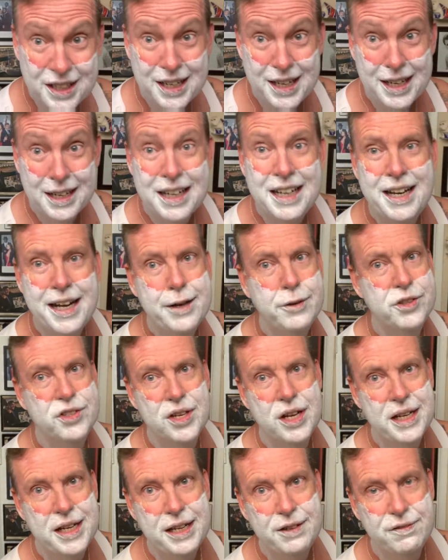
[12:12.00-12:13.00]
that, and now it's
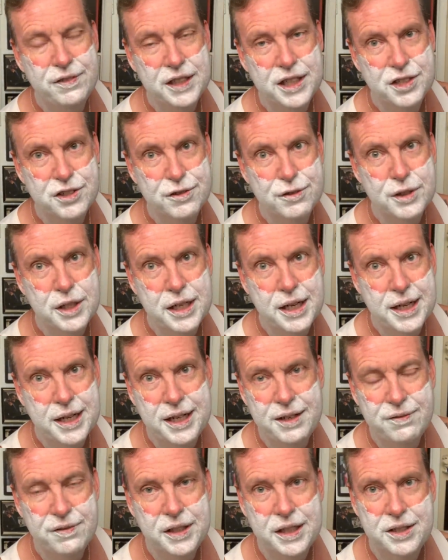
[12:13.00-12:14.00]
on Netflix, free on
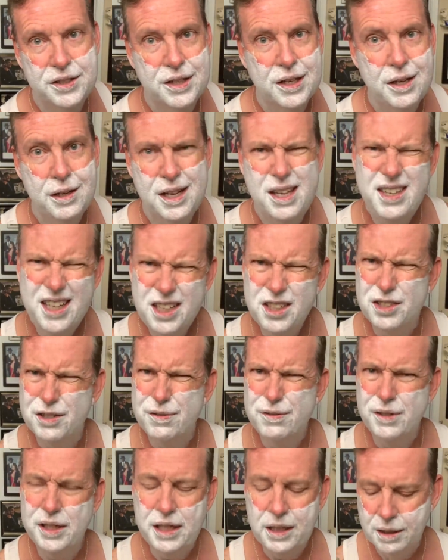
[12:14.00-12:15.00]
Netflix. I think it's
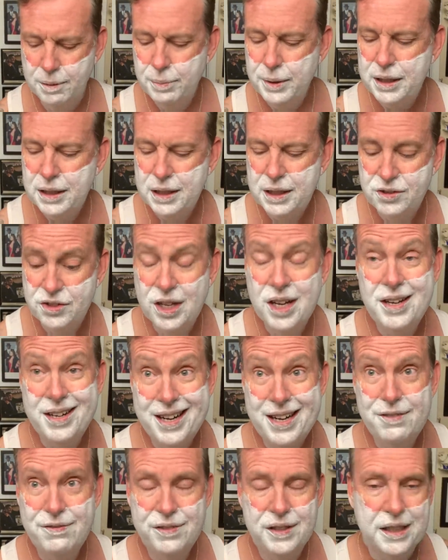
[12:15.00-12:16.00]
free, but uh, it's on
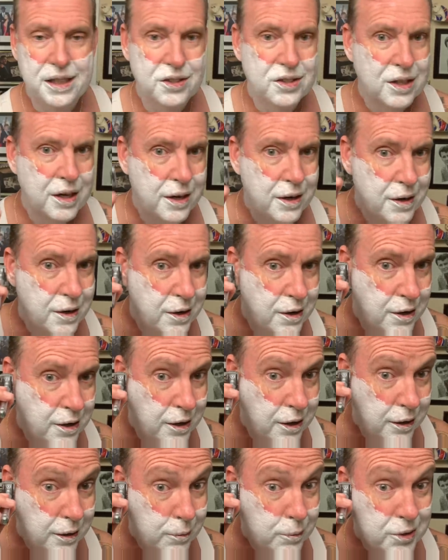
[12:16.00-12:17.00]
Netflix.
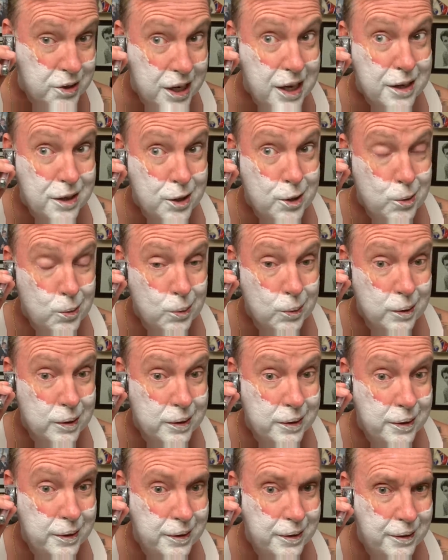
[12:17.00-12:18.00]
It was kind of cool.
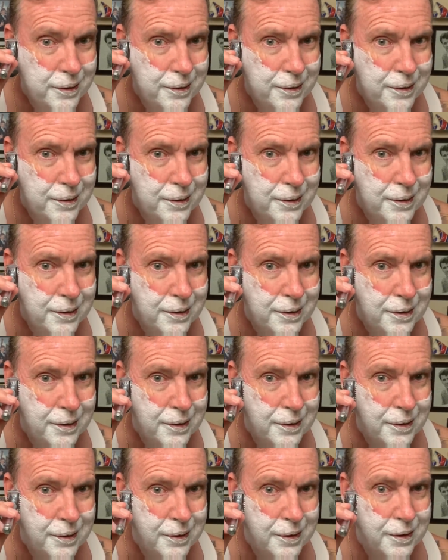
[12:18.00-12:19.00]

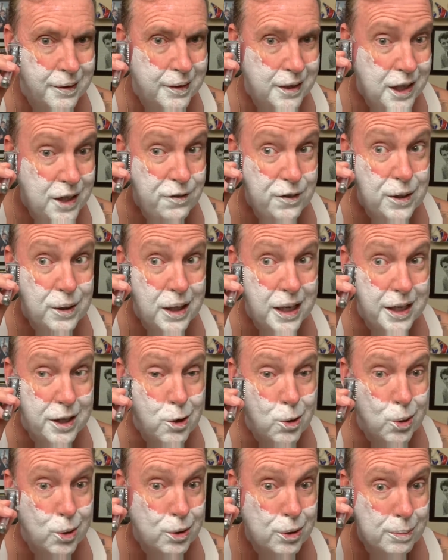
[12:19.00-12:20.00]
If you like
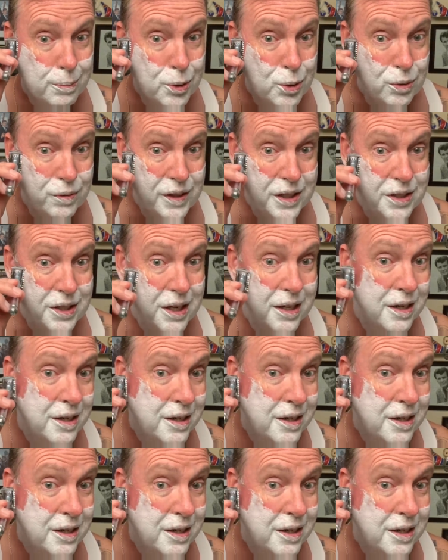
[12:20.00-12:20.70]
horror movies.